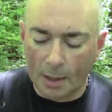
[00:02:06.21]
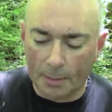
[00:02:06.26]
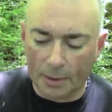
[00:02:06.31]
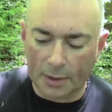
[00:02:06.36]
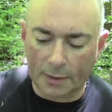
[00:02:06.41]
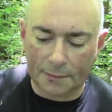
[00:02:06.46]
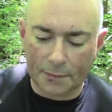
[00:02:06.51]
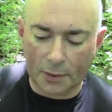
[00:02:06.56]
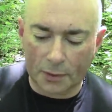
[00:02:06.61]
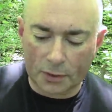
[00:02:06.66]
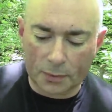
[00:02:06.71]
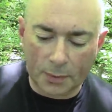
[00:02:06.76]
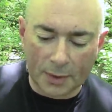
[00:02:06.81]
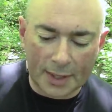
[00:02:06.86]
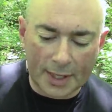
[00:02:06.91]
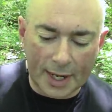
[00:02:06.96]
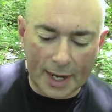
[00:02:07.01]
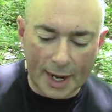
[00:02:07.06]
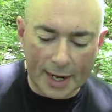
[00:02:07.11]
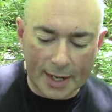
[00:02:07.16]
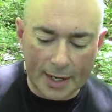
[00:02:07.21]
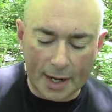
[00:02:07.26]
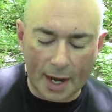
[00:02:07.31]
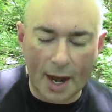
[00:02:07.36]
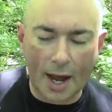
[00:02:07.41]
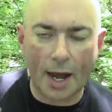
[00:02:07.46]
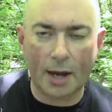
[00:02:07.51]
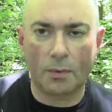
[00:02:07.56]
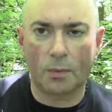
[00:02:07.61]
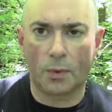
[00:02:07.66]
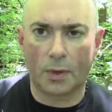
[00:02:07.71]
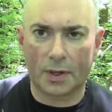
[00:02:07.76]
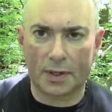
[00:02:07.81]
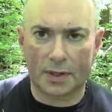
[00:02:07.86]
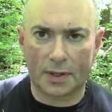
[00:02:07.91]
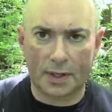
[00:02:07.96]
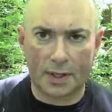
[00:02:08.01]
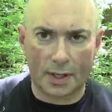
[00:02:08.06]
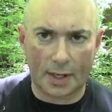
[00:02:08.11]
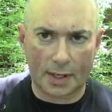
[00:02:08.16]
But the first one that I got
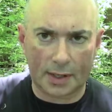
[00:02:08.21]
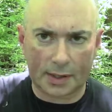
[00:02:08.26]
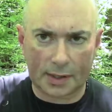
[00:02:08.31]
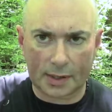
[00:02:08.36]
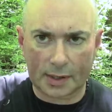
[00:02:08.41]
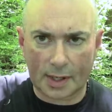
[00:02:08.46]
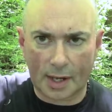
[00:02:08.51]
was this